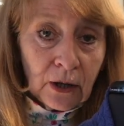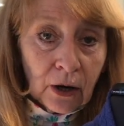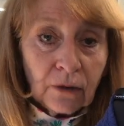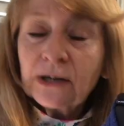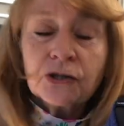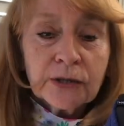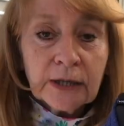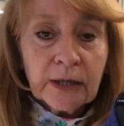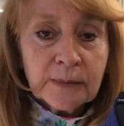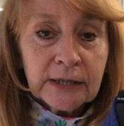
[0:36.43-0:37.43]
or it just
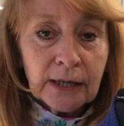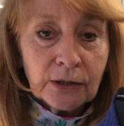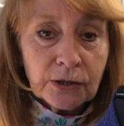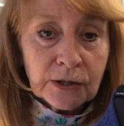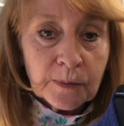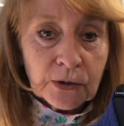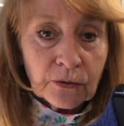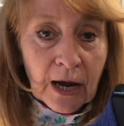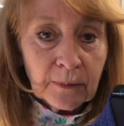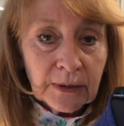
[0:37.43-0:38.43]
keeps it in your subscribe